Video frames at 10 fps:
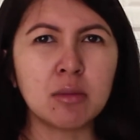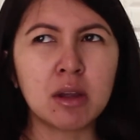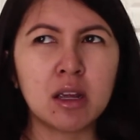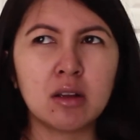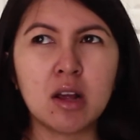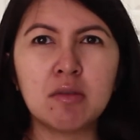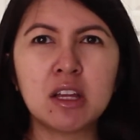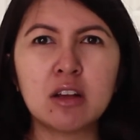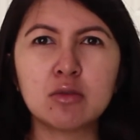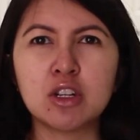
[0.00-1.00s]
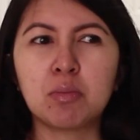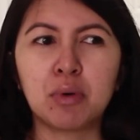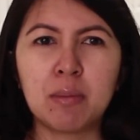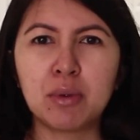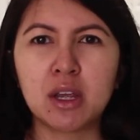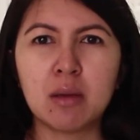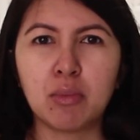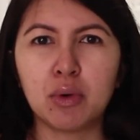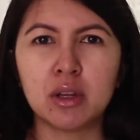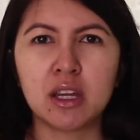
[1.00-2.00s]
I mean, everything else was just prepping it,
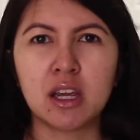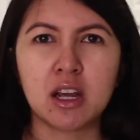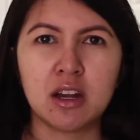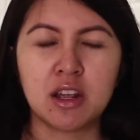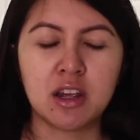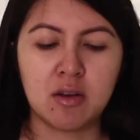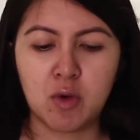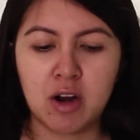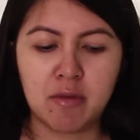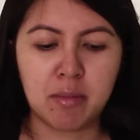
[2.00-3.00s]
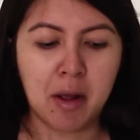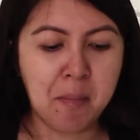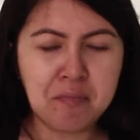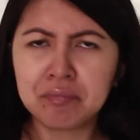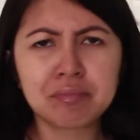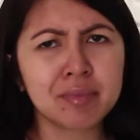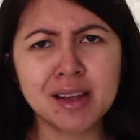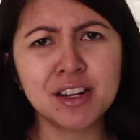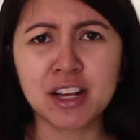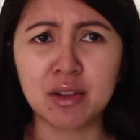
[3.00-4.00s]
boiling it, cutting it, and whatever, but
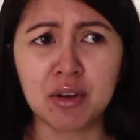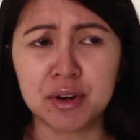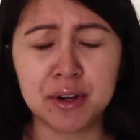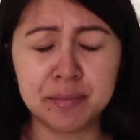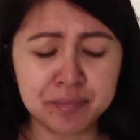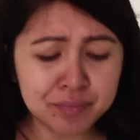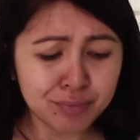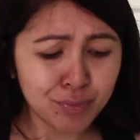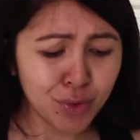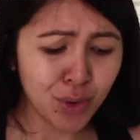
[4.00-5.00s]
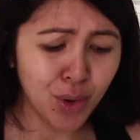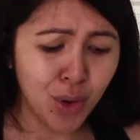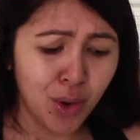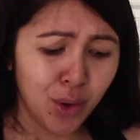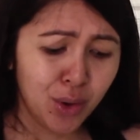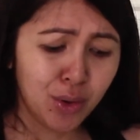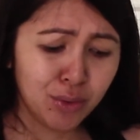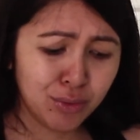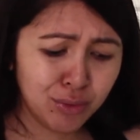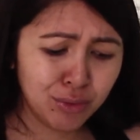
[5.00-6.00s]
it didn't take long at all. Ooh,
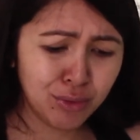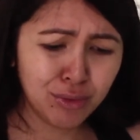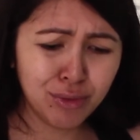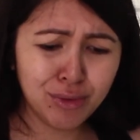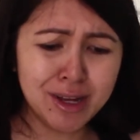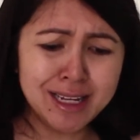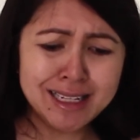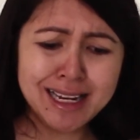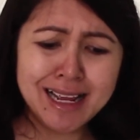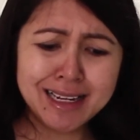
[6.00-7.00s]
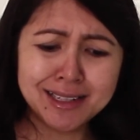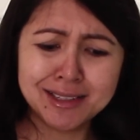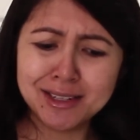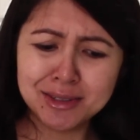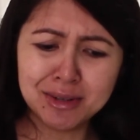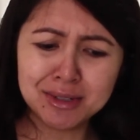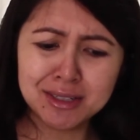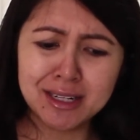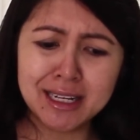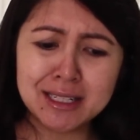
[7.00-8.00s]
honey, that's still so
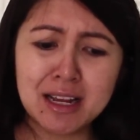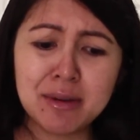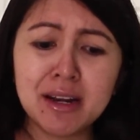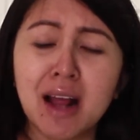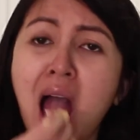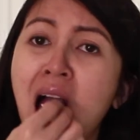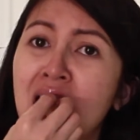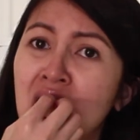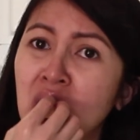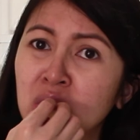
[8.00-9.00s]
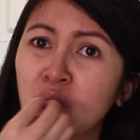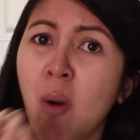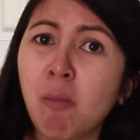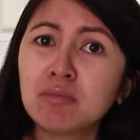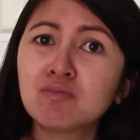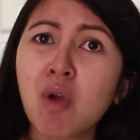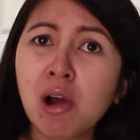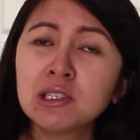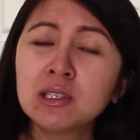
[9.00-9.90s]
good. I cannot eat it.